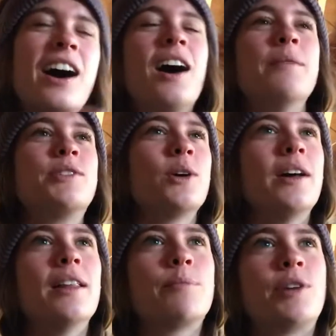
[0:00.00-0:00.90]
So
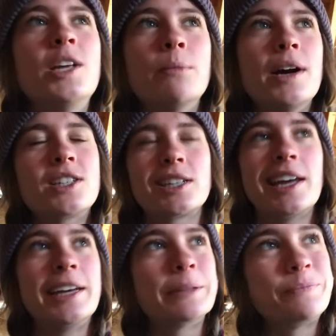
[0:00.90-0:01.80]
pretty much,
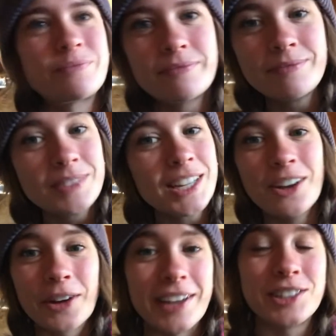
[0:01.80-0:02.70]

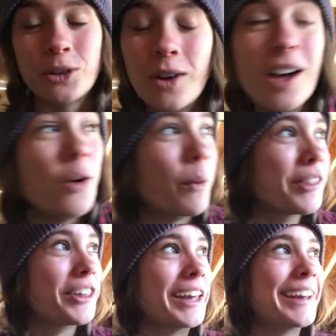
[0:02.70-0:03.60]
okay, so one
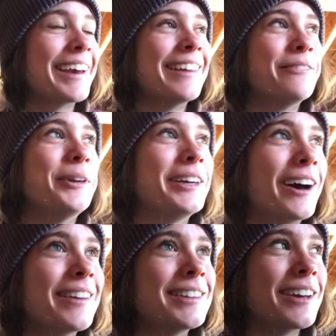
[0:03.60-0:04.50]
thing we
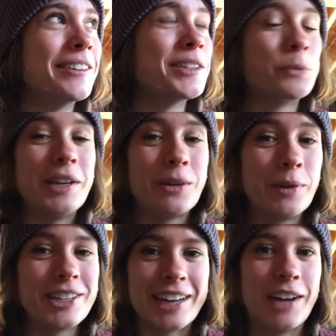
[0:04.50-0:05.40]
got done this week,
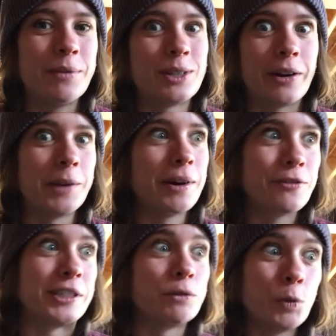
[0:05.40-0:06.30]
which I've been talking about for
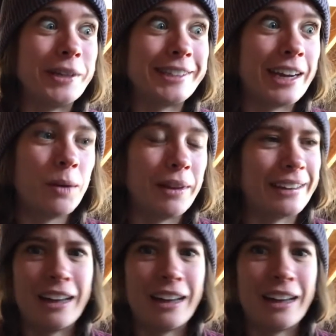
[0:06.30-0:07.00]
several weeks now, I'm like,